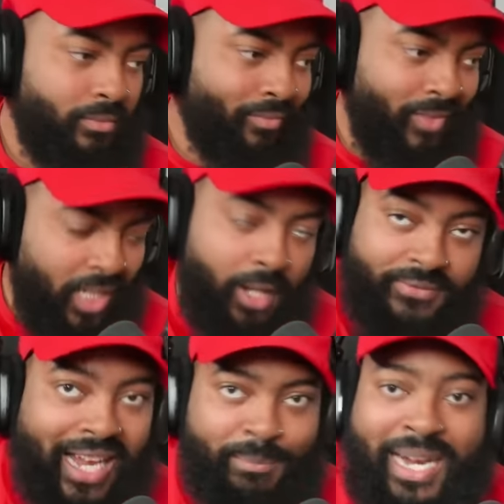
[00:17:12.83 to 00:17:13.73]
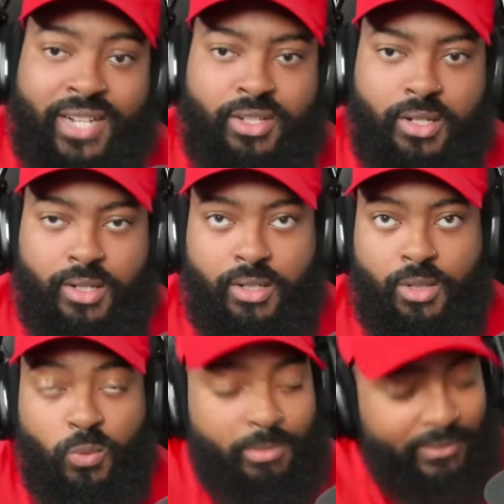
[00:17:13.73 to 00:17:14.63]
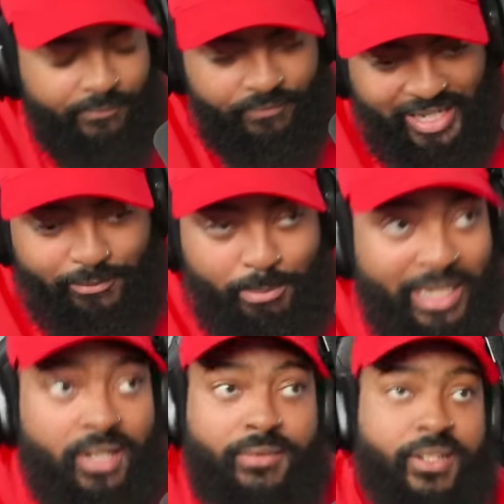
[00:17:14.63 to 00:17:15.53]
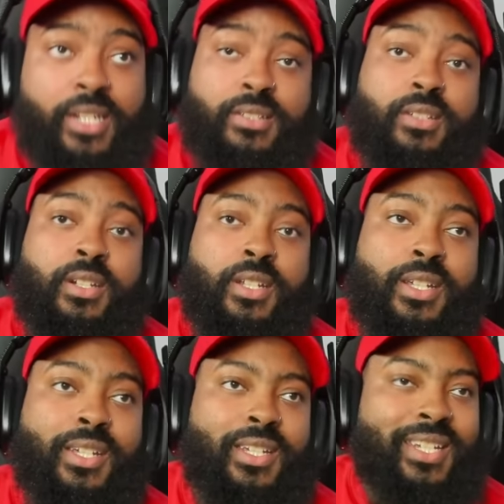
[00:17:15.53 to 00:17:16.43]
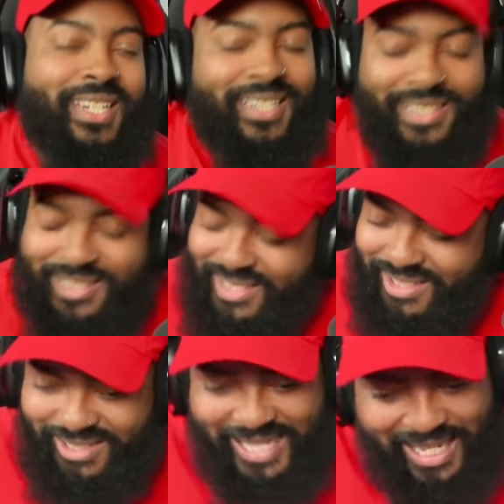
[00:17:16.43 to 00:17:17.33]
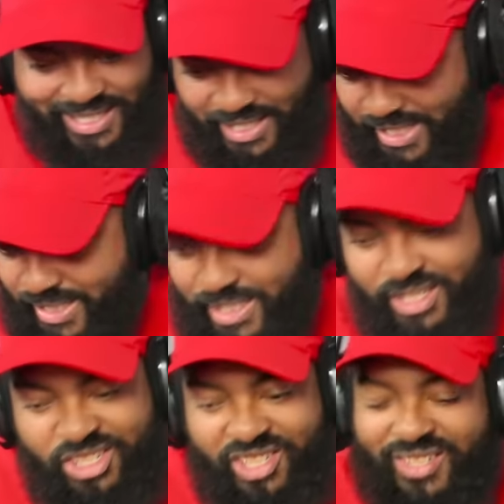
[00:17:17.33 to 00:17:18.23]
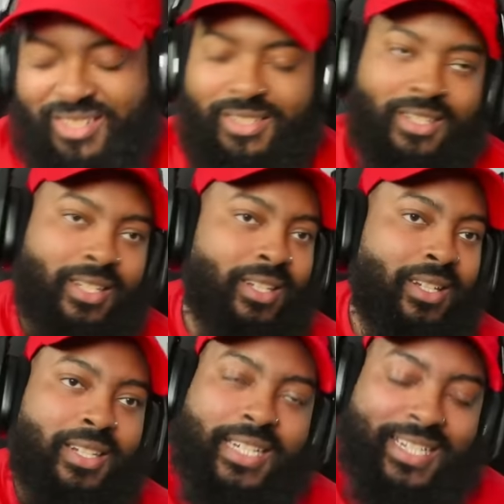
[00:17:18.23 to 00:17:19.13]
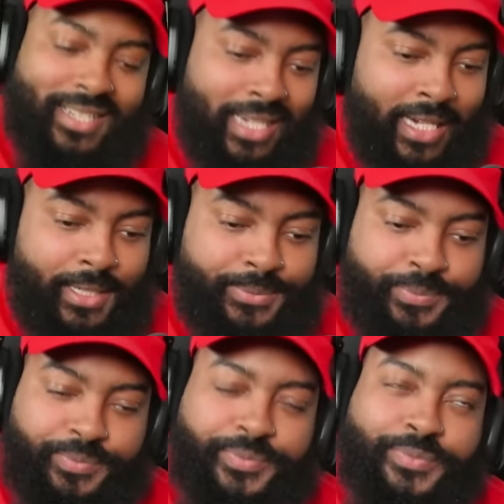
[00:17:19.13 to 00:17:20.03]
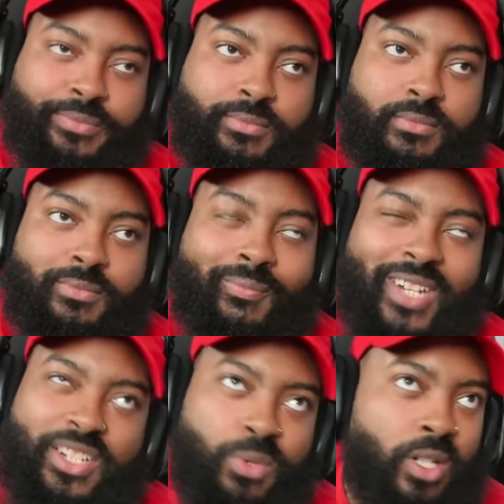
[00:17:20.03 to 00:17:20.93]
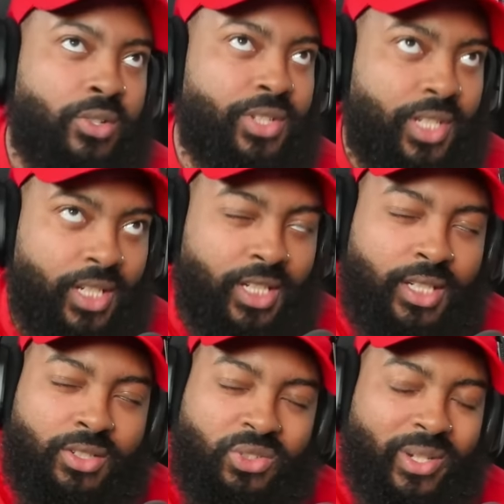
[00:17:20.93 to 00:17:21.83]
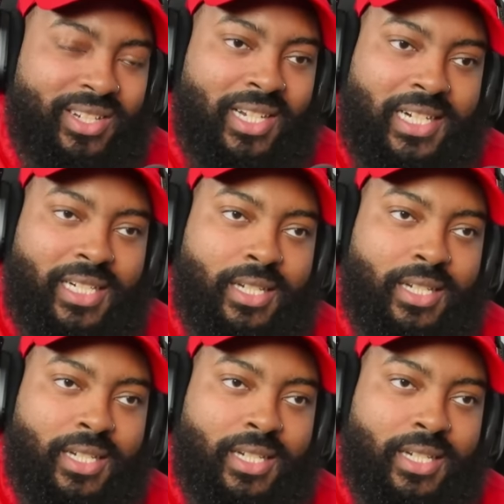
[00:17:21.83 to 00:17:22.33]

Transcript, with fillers: Love that match. One of my favorite main events. It's just that ending. Just, it's like, it's one of those things where it's like,